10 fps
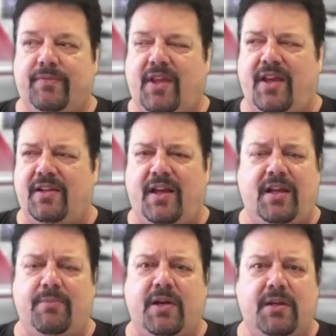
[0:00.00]
Can
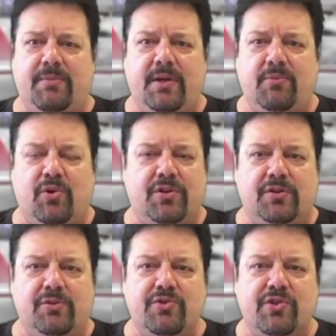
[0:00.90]
anybody be more
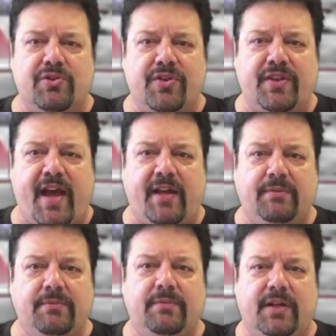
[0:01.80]
delusional than that?
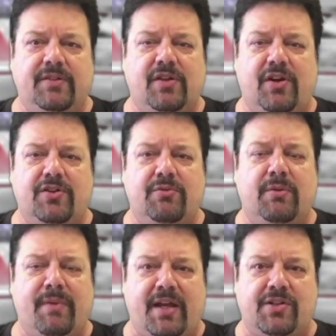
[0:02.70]
It's hard to
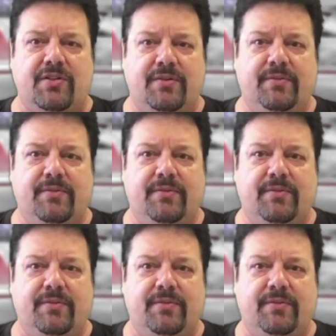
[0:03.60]
imagine.